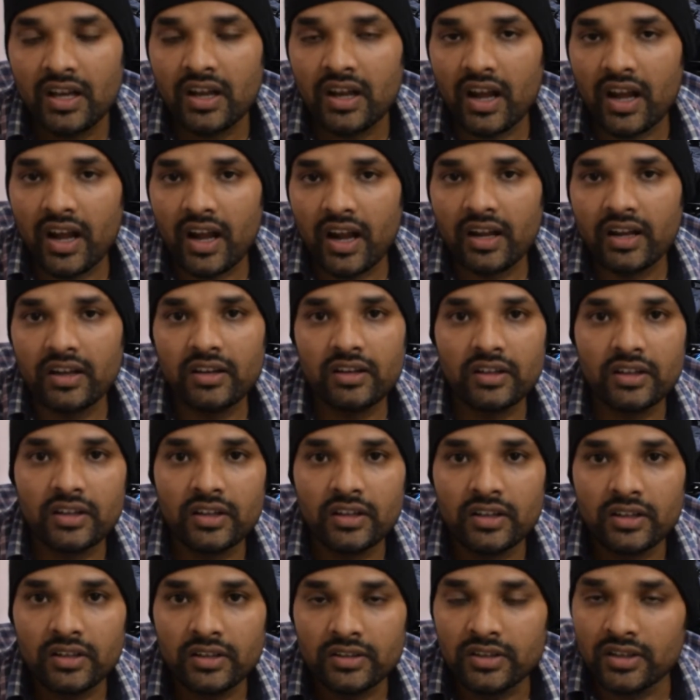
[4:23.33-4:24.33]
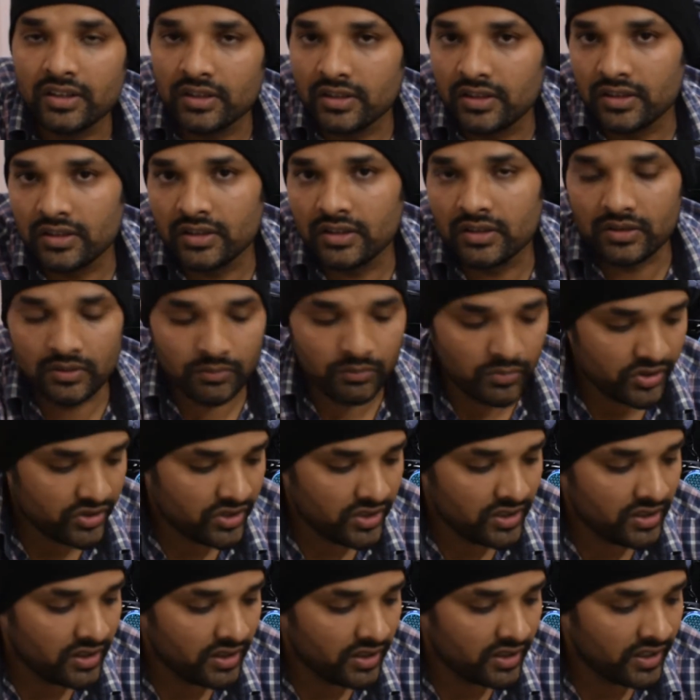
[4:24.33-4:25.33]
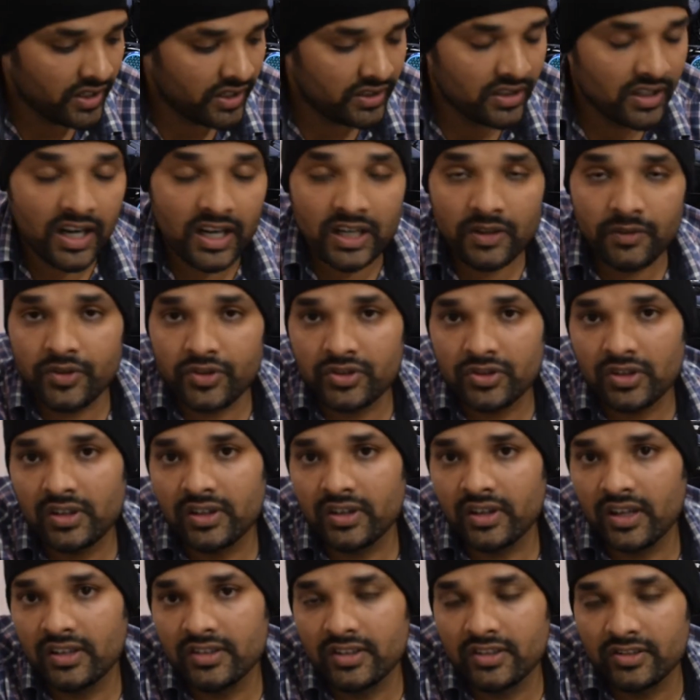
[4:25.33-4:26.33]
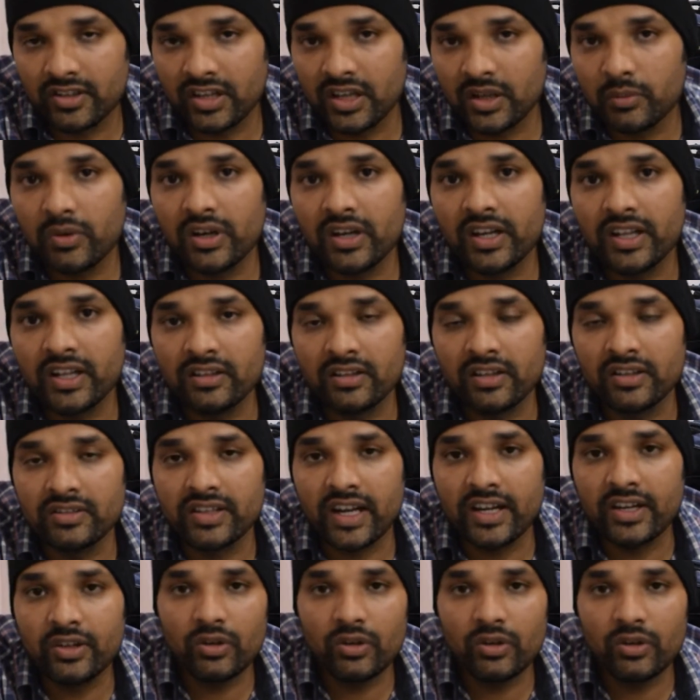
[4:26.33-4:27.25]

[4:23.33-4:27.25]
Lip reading: and the machine learning and the artificial intelligence enabled inside